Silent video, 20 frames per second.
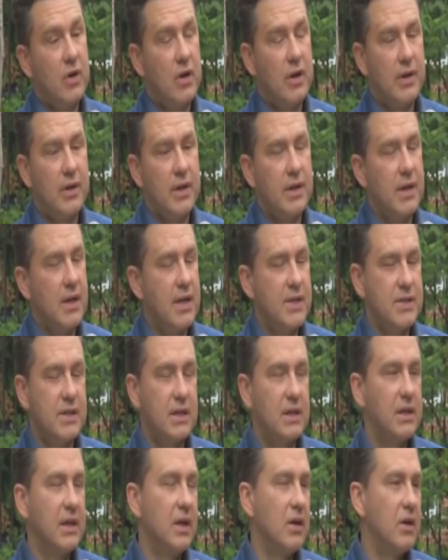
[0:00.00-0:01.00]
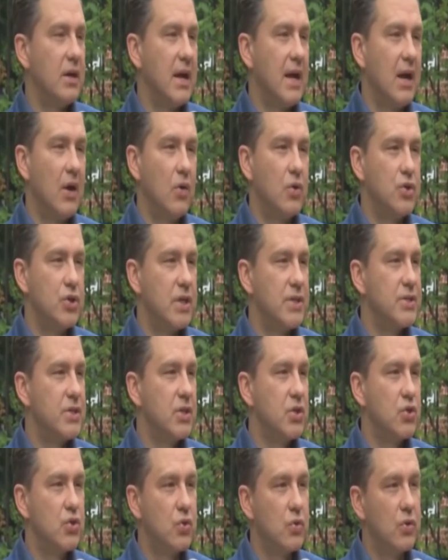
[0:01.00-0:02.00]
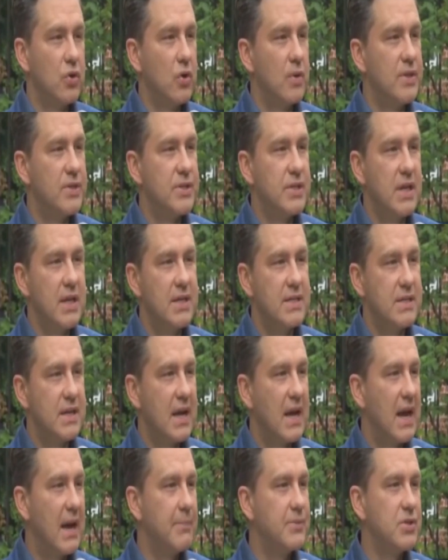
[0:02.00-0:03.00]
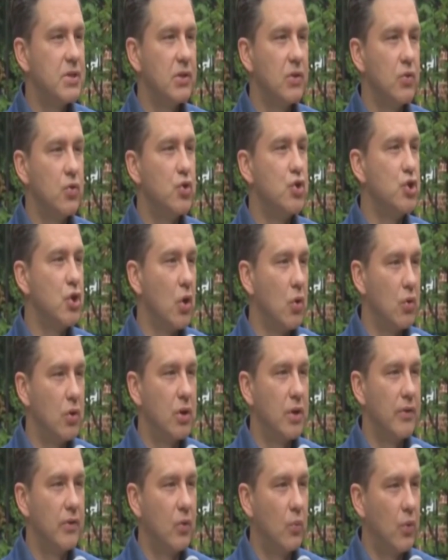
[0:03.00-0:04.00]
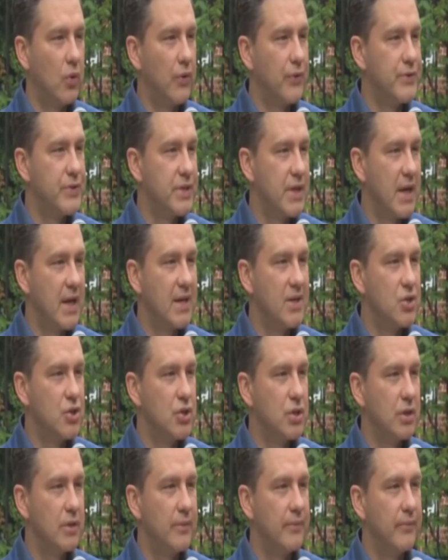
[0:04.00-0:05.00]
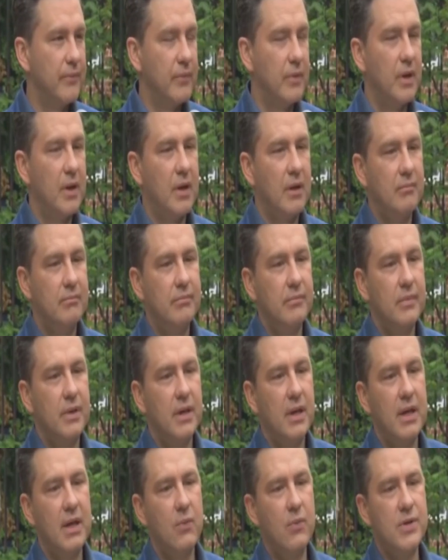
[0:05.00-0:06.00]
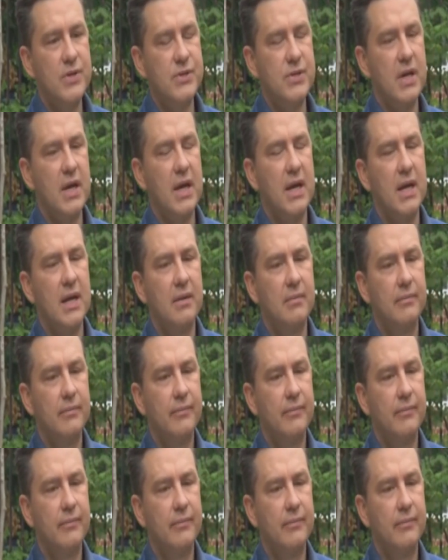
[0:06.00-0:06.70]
all, it's clear now Justin Trudeau is seen as an absolute joke on the world stage. I